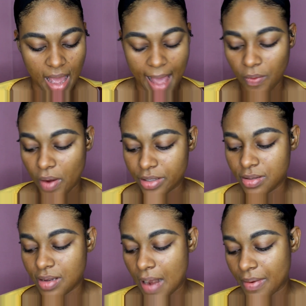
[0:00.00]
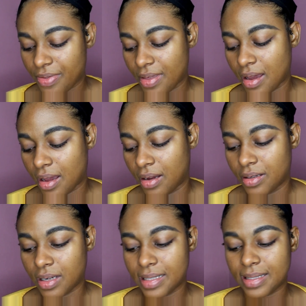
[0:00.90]
I'm going to start with the
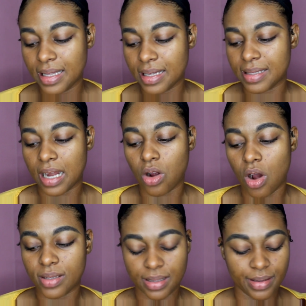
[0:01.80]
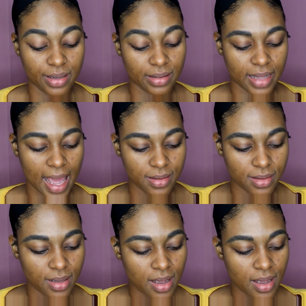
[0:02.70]
concealers that cost a little less.